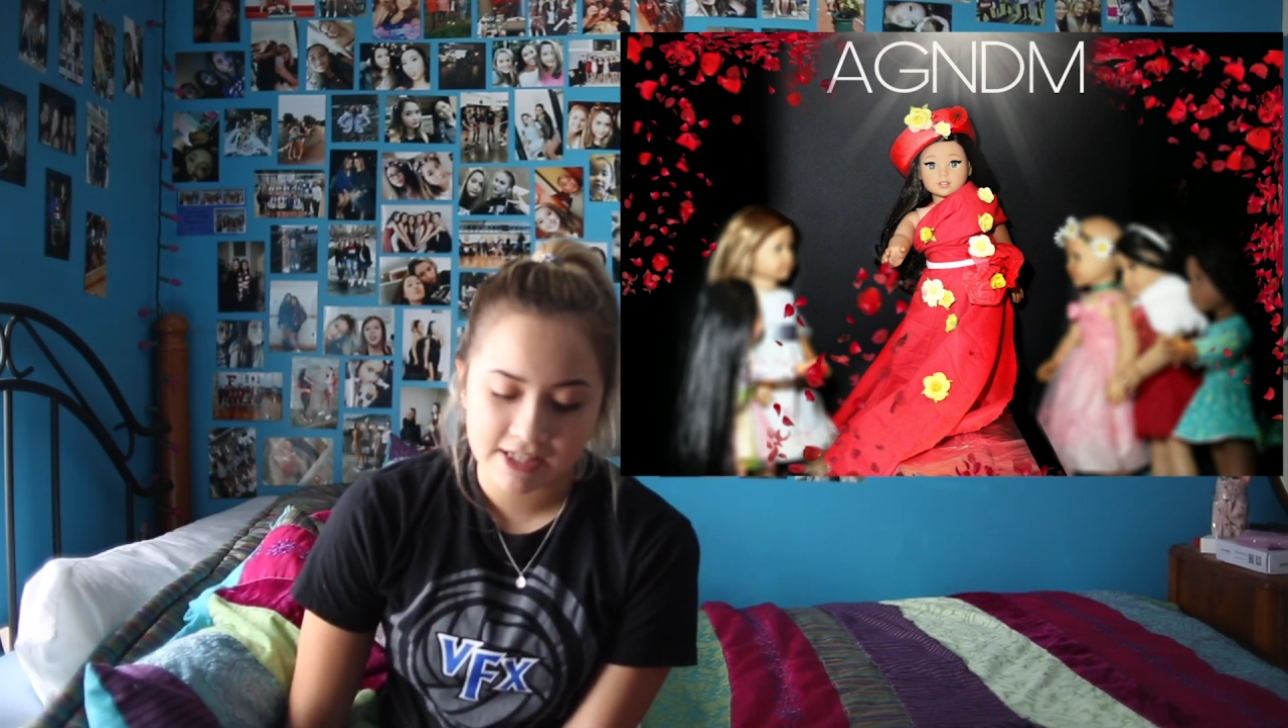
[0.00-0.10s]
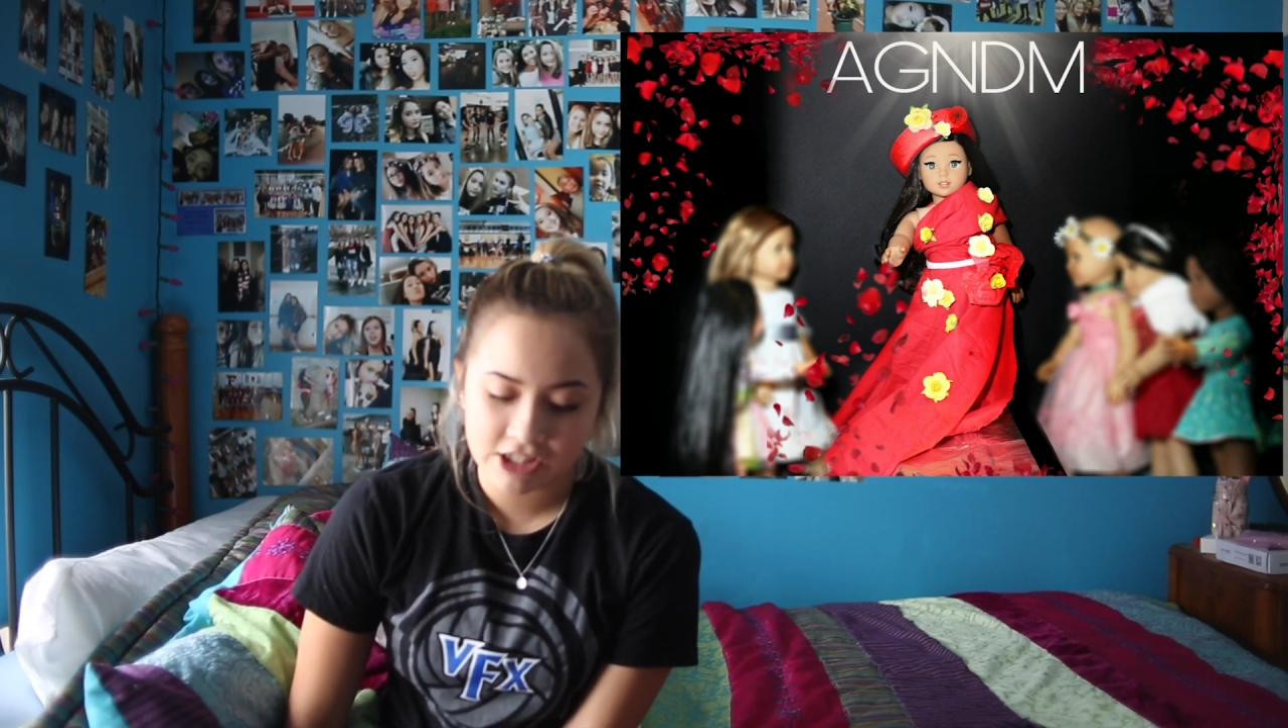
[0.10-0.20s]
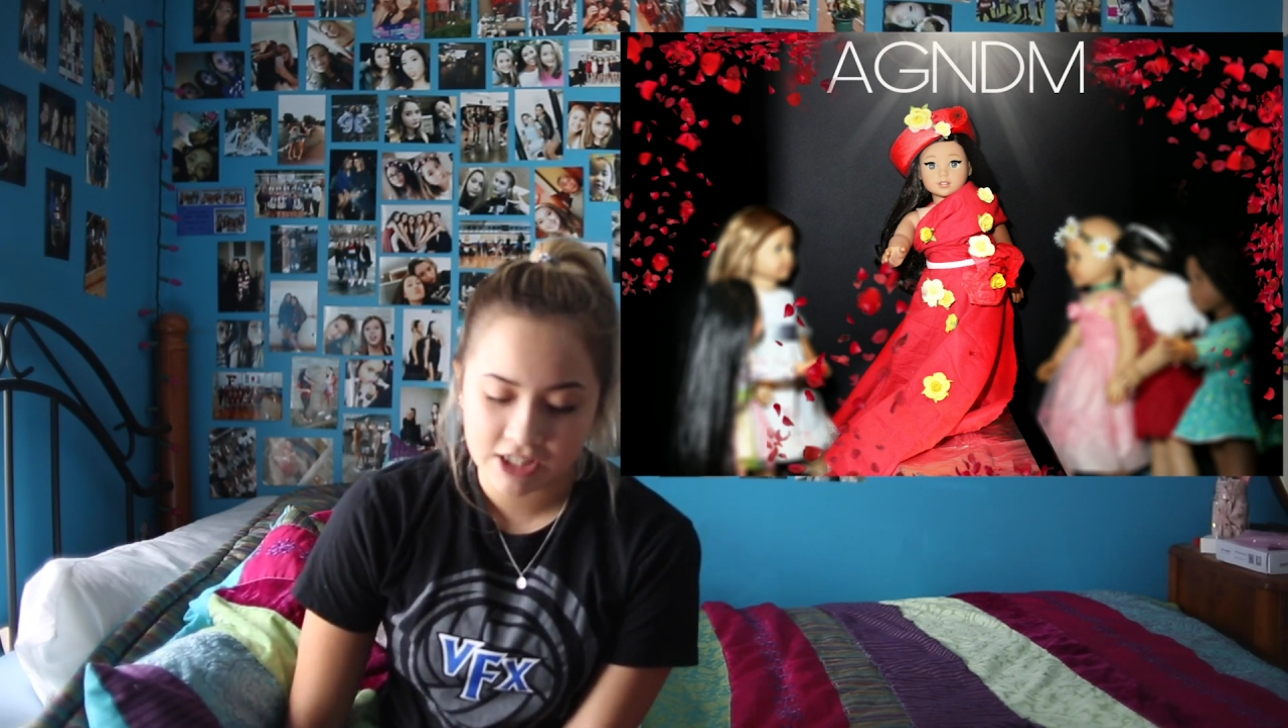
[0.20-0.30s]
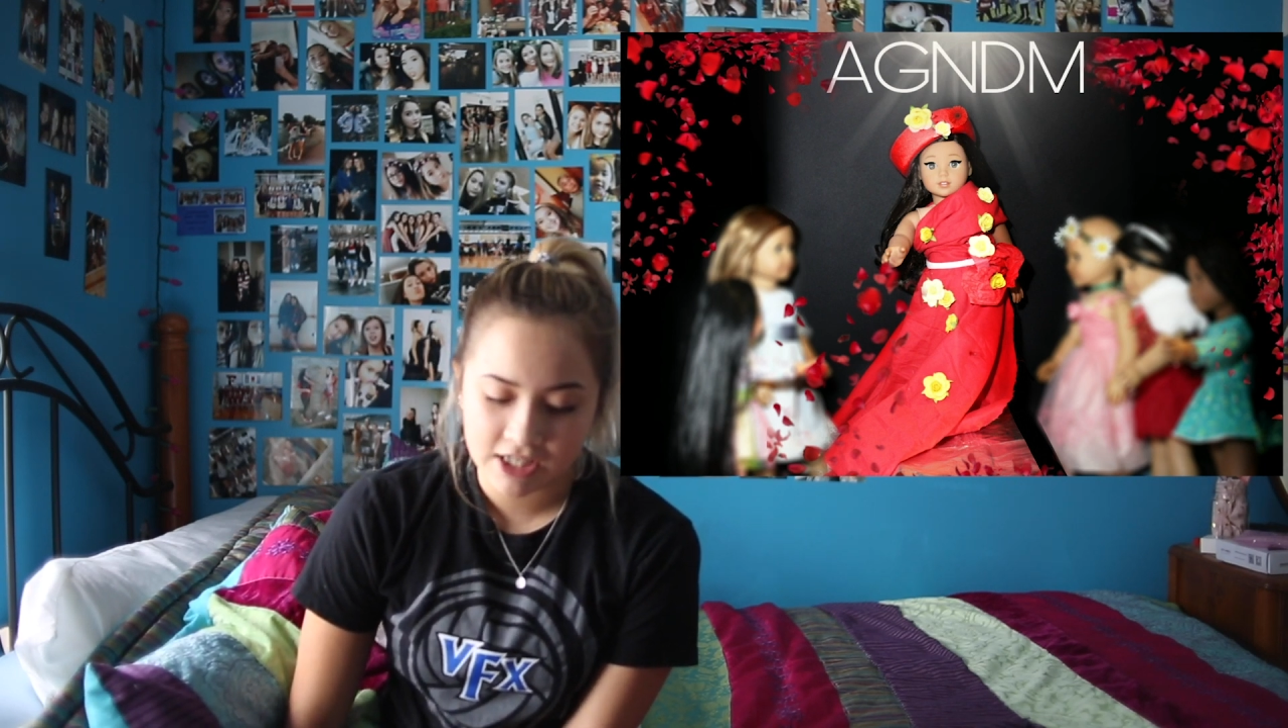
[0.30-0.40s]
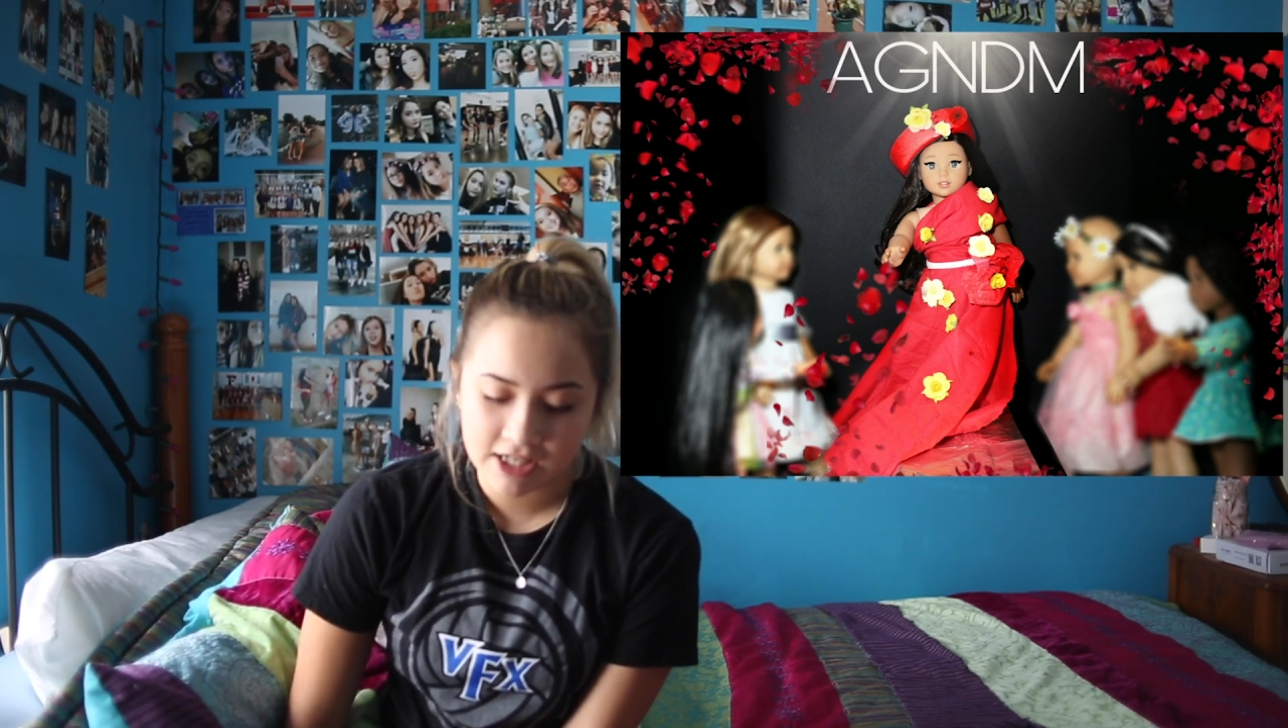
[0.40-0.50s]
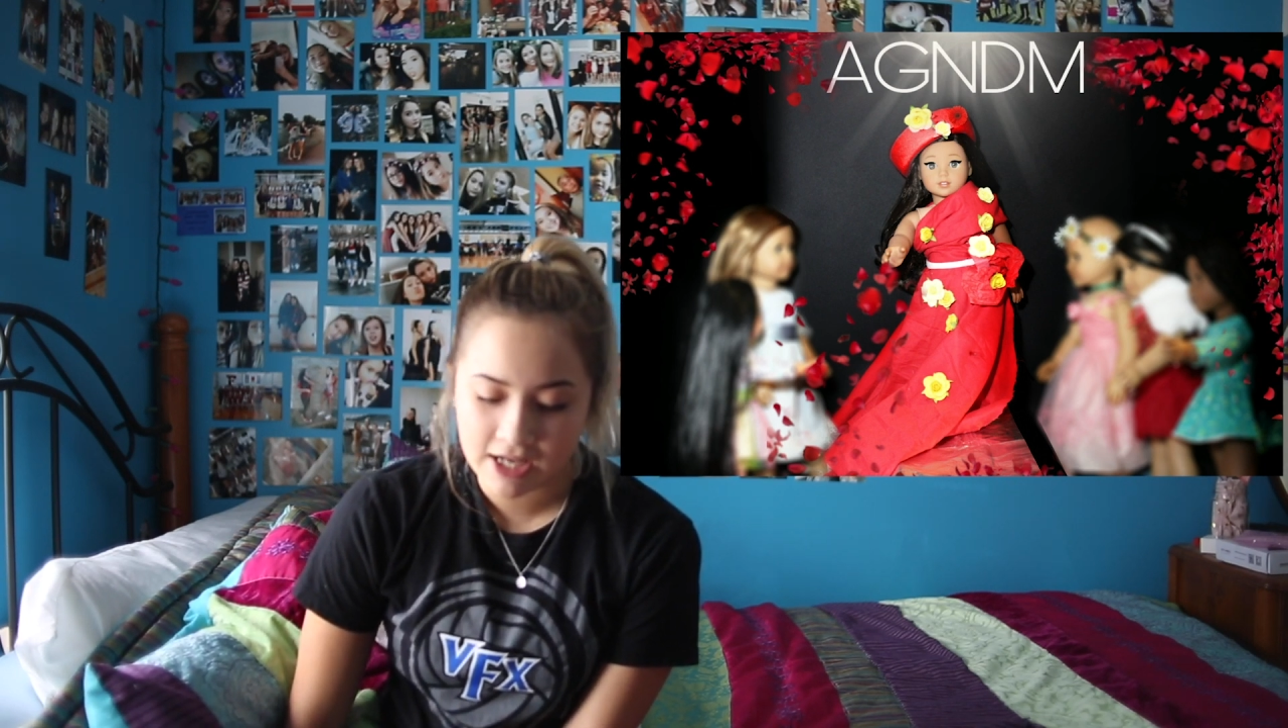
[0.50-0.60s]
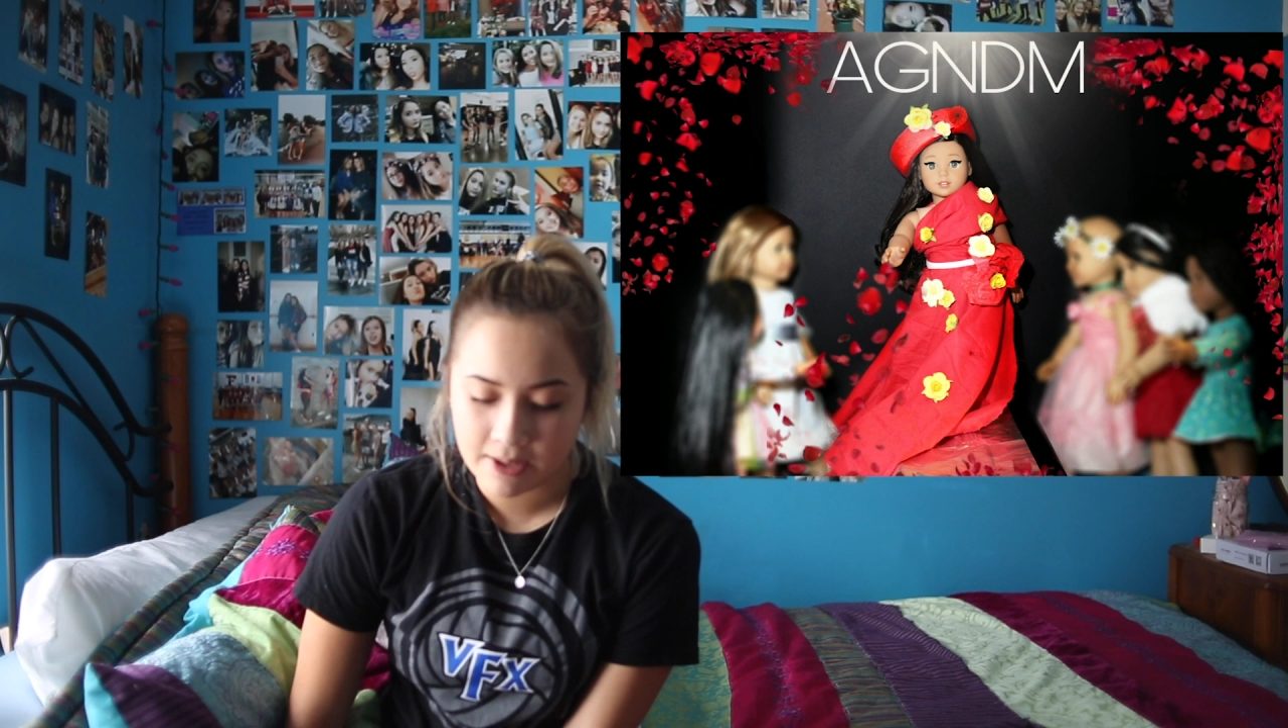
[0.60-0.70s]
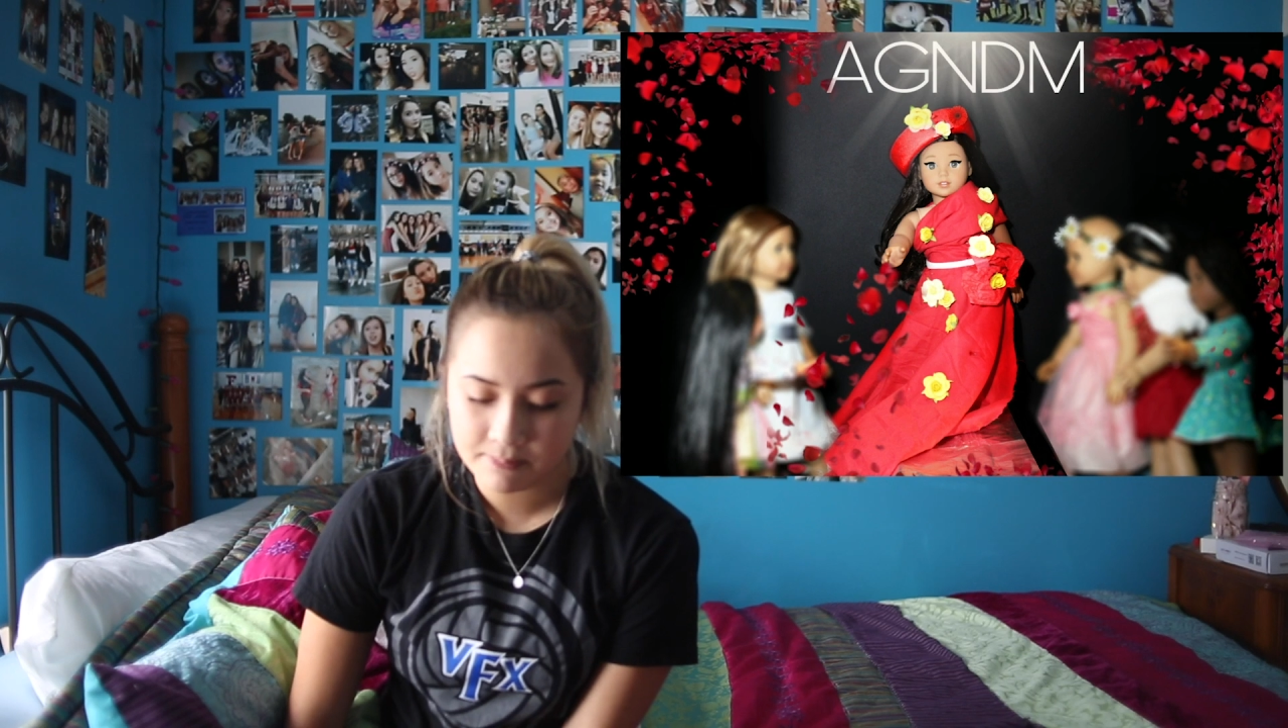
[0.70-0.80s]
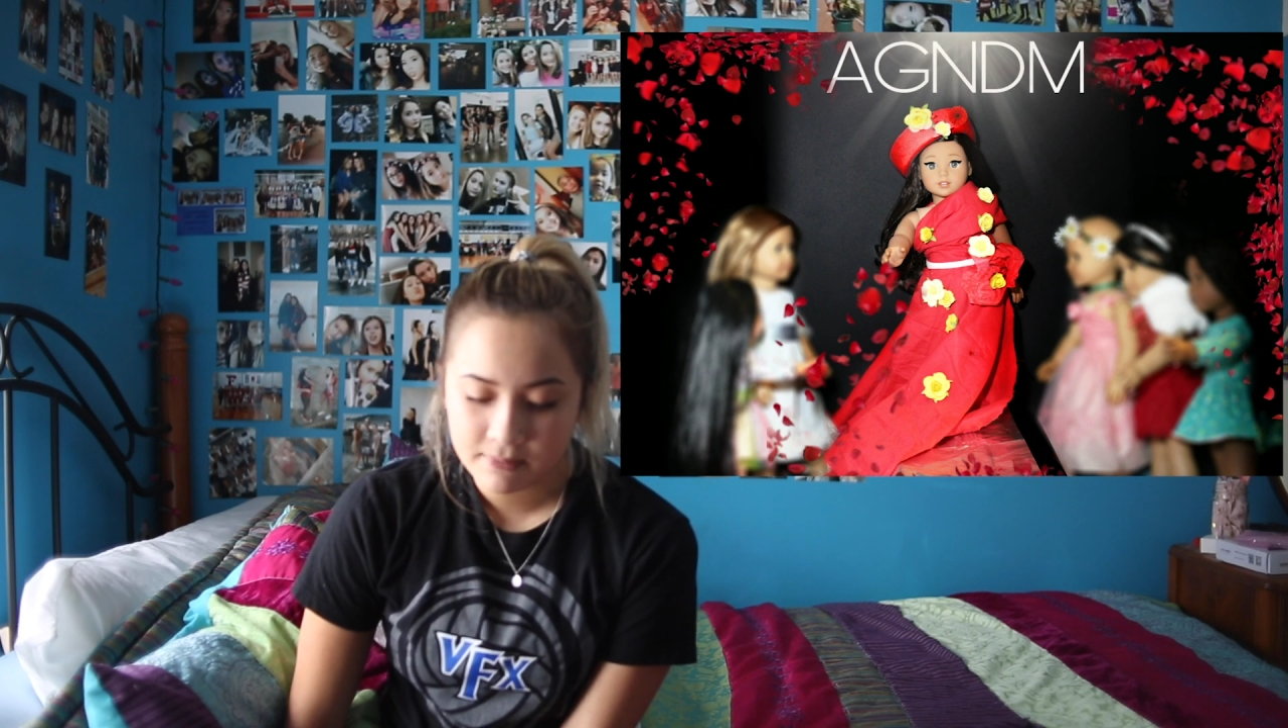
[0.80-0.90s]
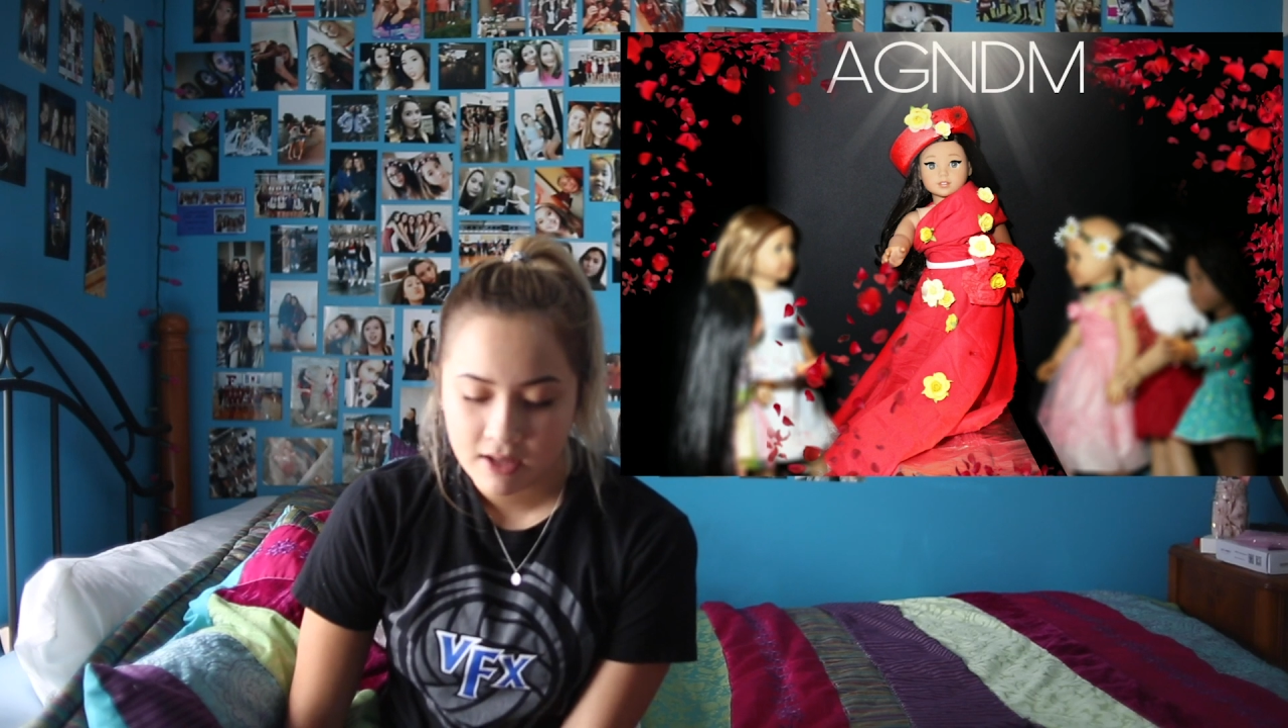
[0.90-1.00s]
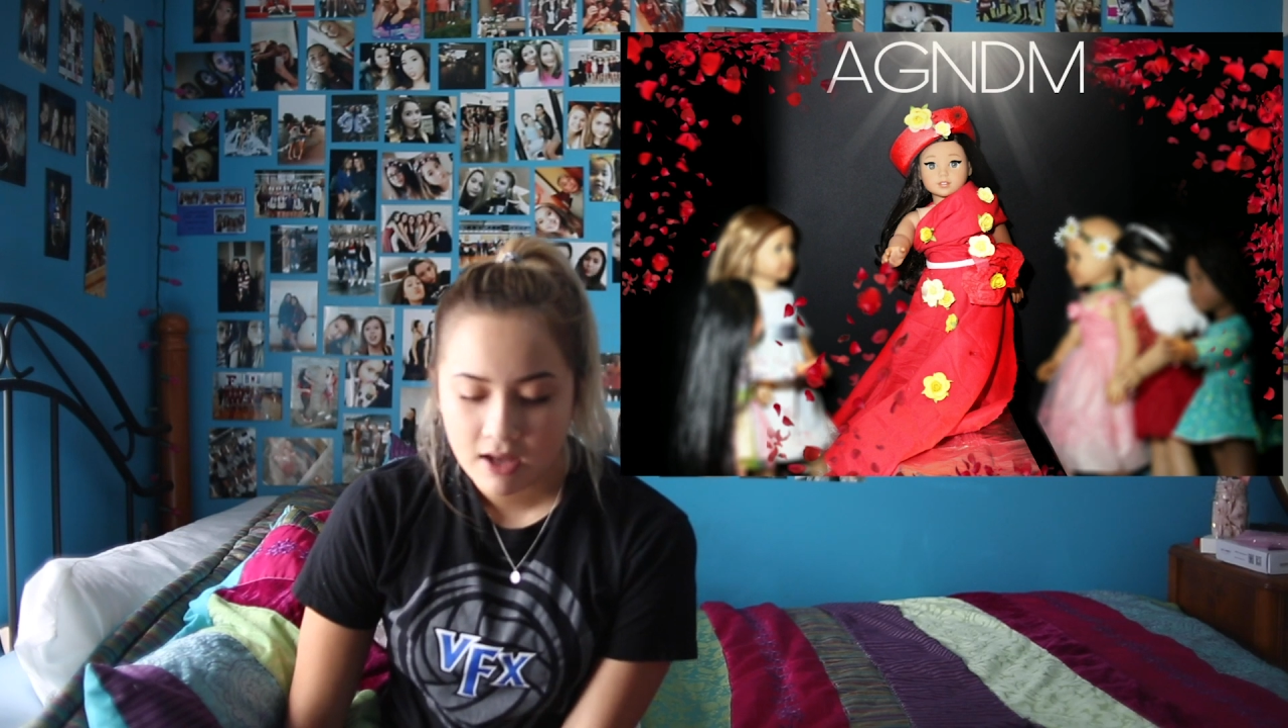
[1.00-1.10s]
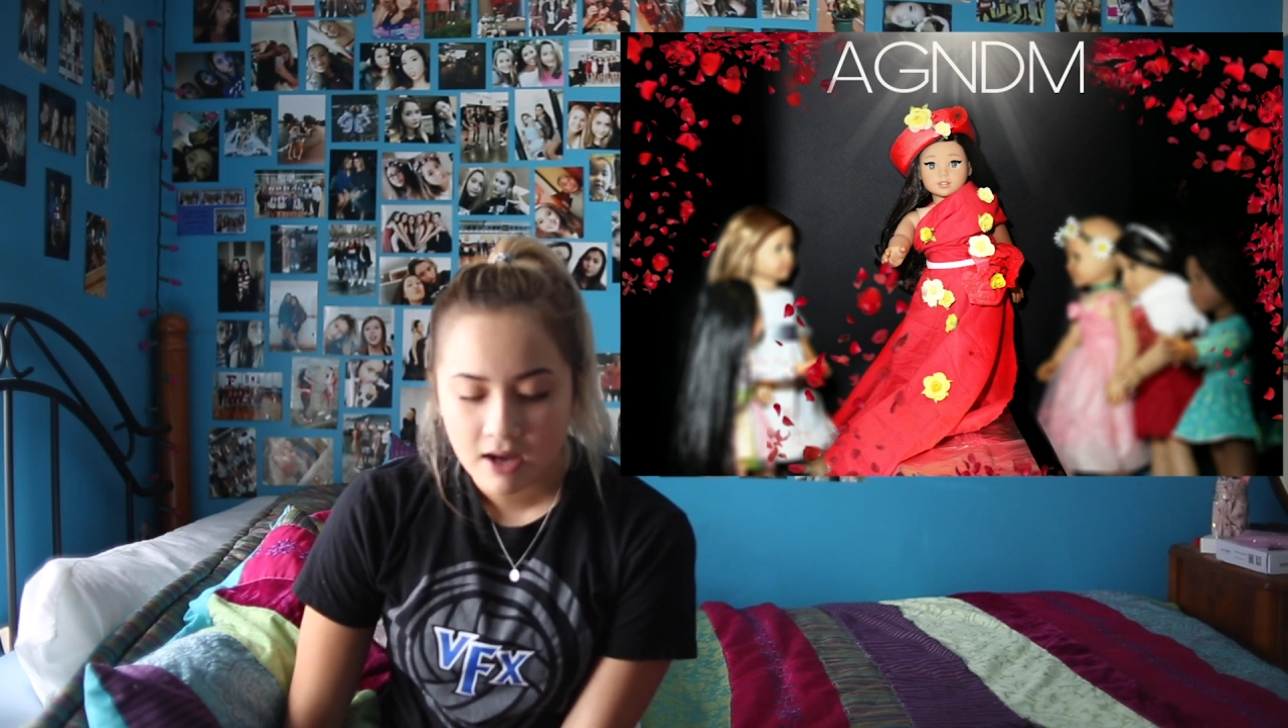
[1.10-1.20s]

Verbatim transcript: AGNDM.